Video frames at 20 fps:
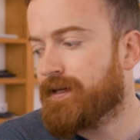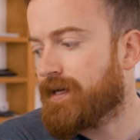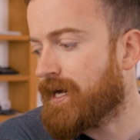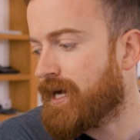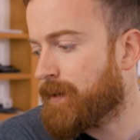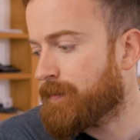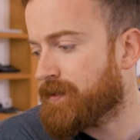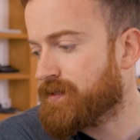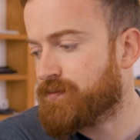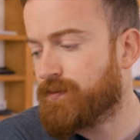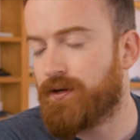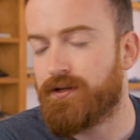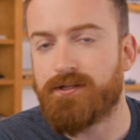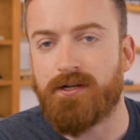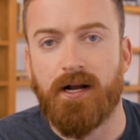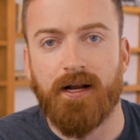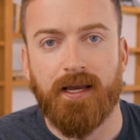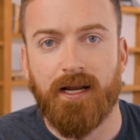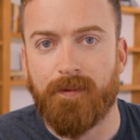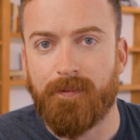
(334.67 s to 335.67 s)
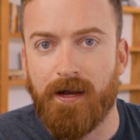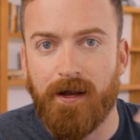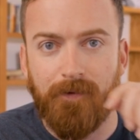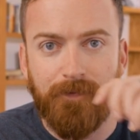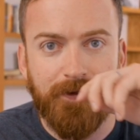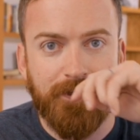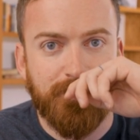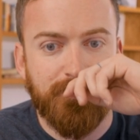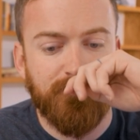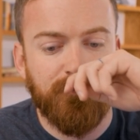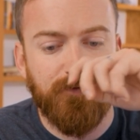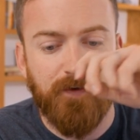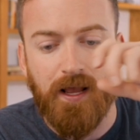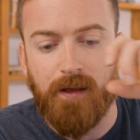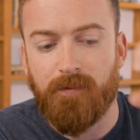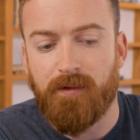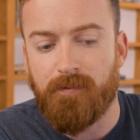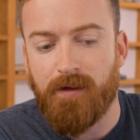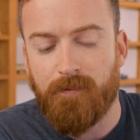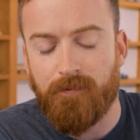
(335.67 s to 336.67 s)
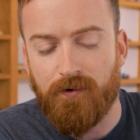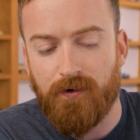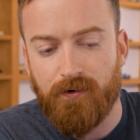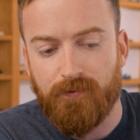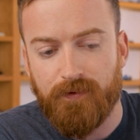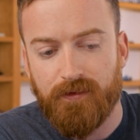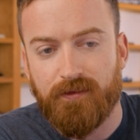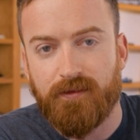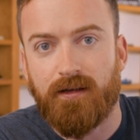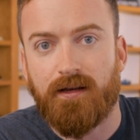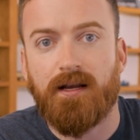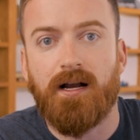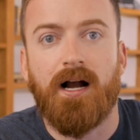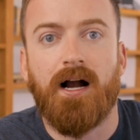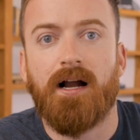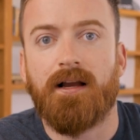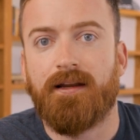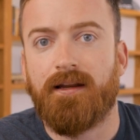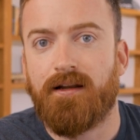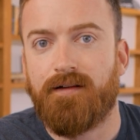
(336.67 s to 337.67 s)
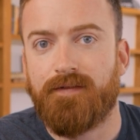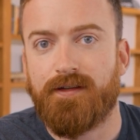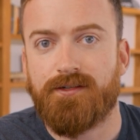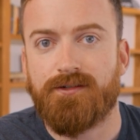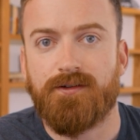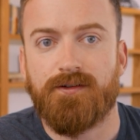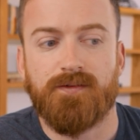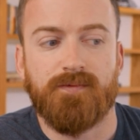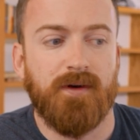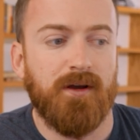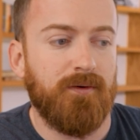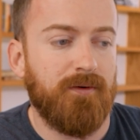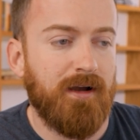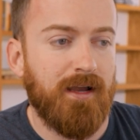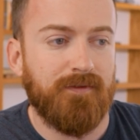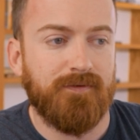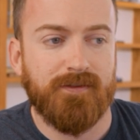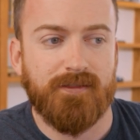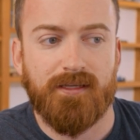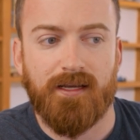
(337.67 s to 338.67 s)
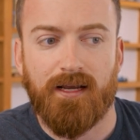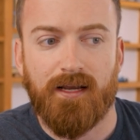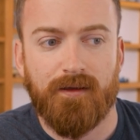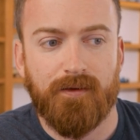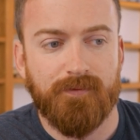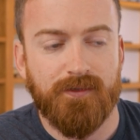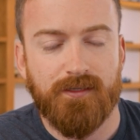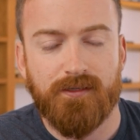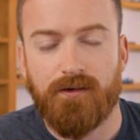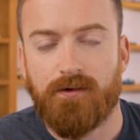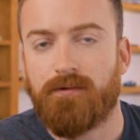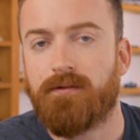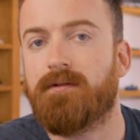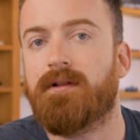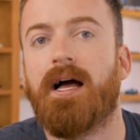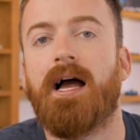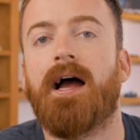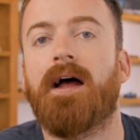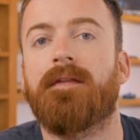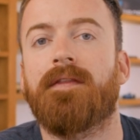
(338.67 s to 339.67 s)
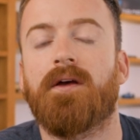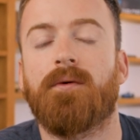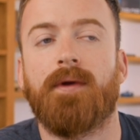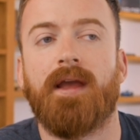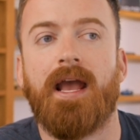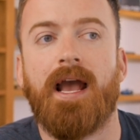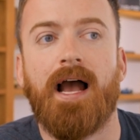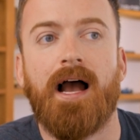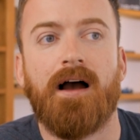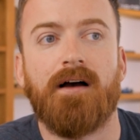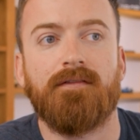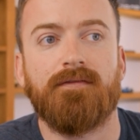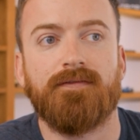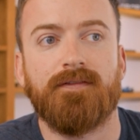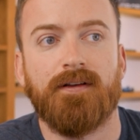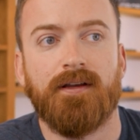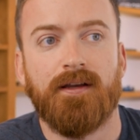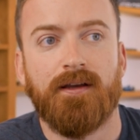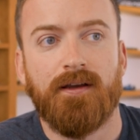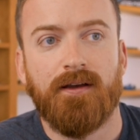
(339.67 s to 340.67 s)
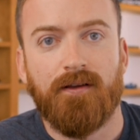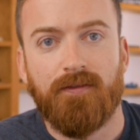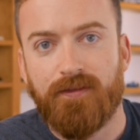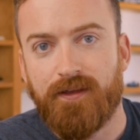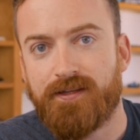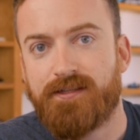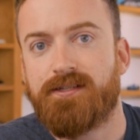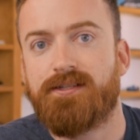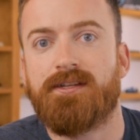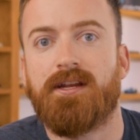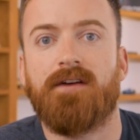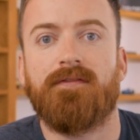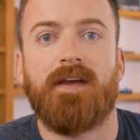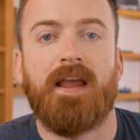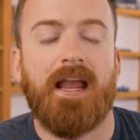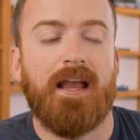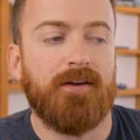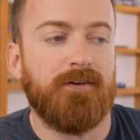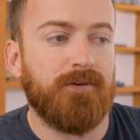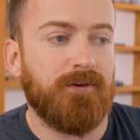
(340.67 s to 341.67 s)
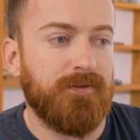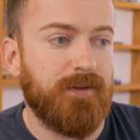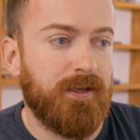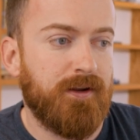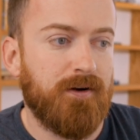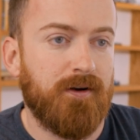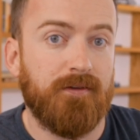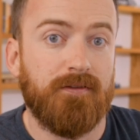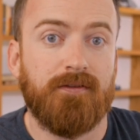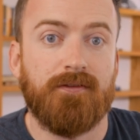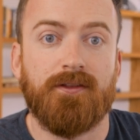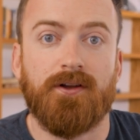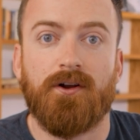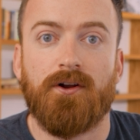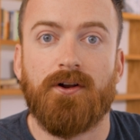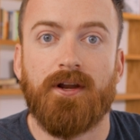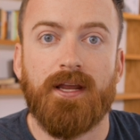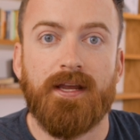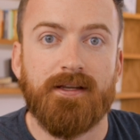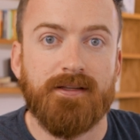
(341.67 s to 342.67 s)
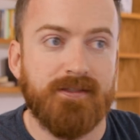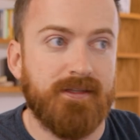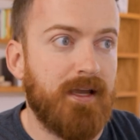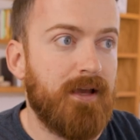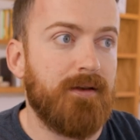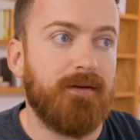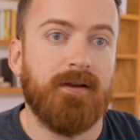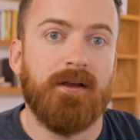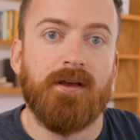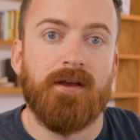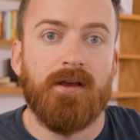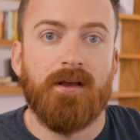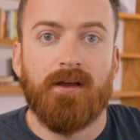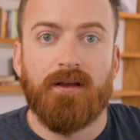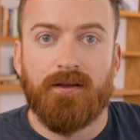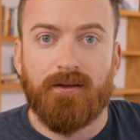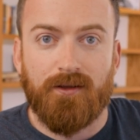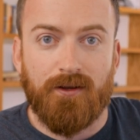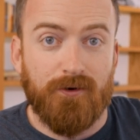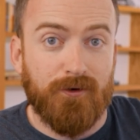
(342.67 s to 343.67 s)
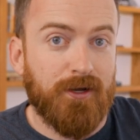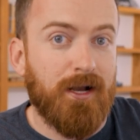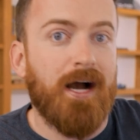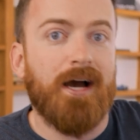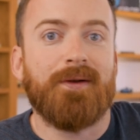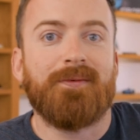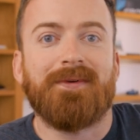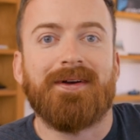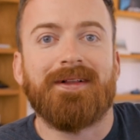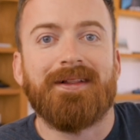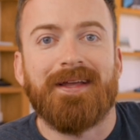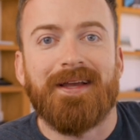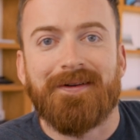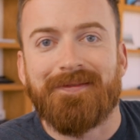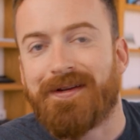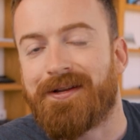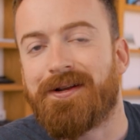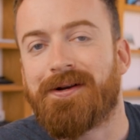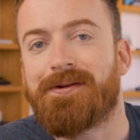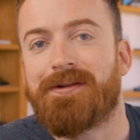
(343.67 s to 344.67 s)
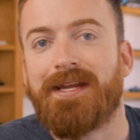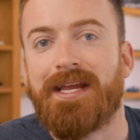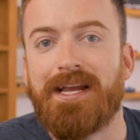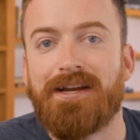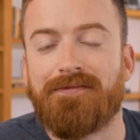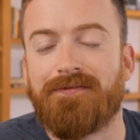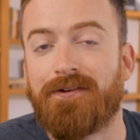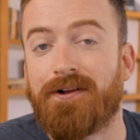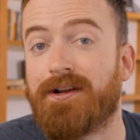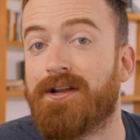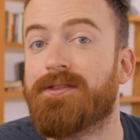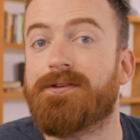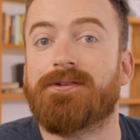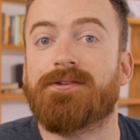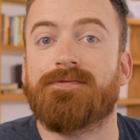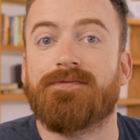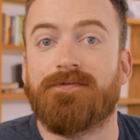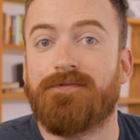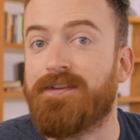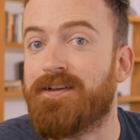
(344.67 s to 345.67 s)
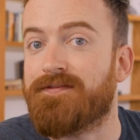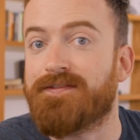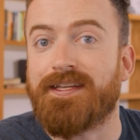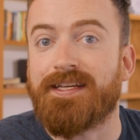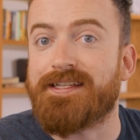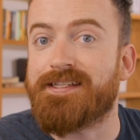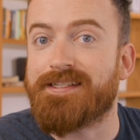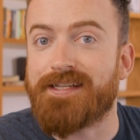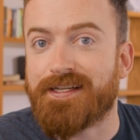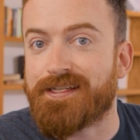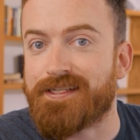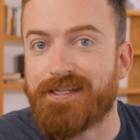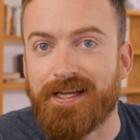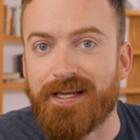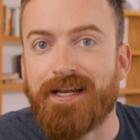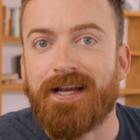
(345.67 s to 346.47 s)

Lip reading: As we were talking about this family member with the cognitive issues, my wife was like, I'm so glad that we have this stuff handled in our 30s that, you know, God willing, we don't need for another 50, 60